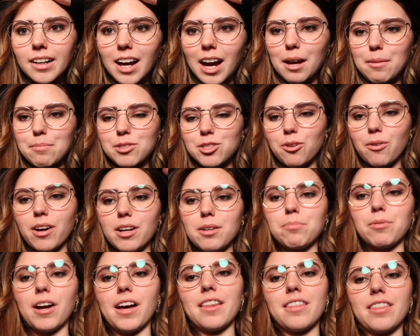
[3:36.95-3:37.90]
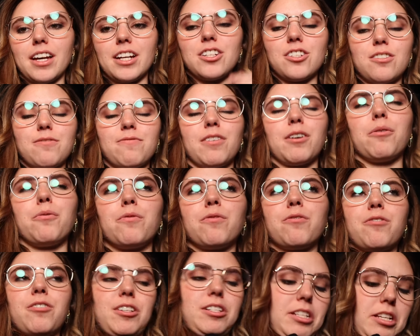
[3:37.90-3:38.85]
I'm so out of breath. I just
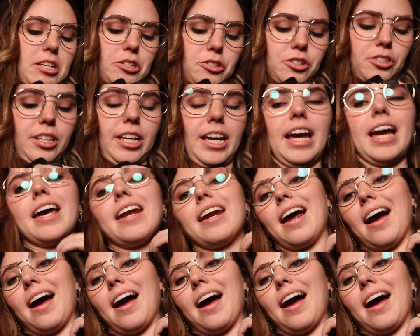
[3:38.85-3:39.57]
filmed for essentially an